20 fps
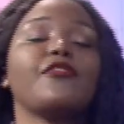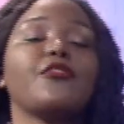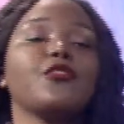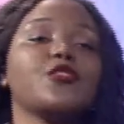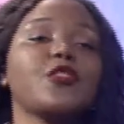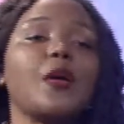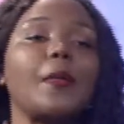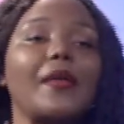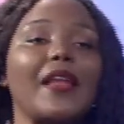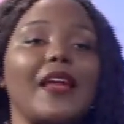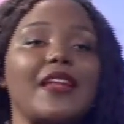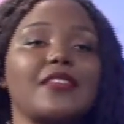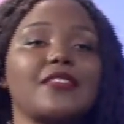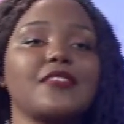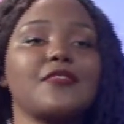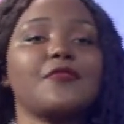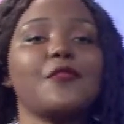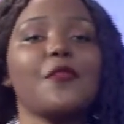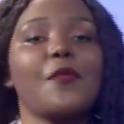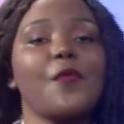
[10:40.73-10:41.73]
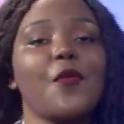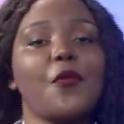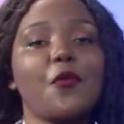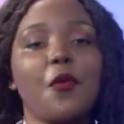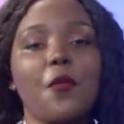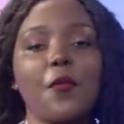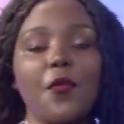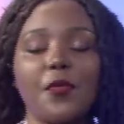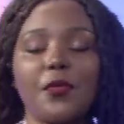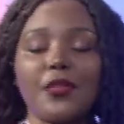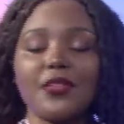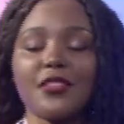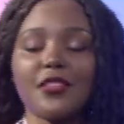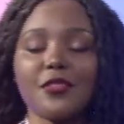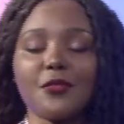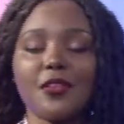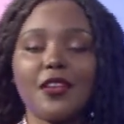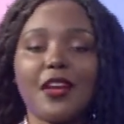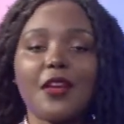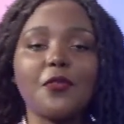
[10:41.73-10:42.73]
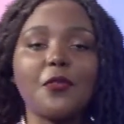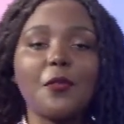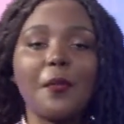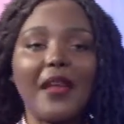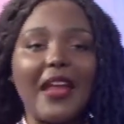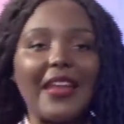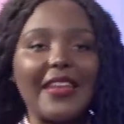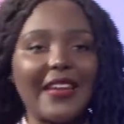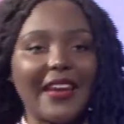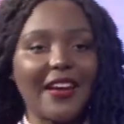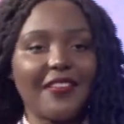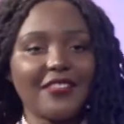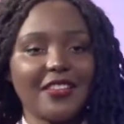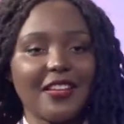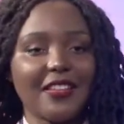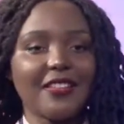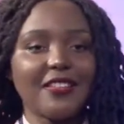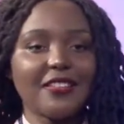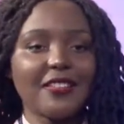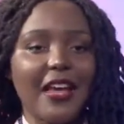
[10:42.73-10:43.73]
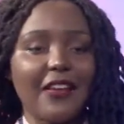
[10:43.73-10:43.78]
Future plans for Pokomo Princess. What are you planning after this?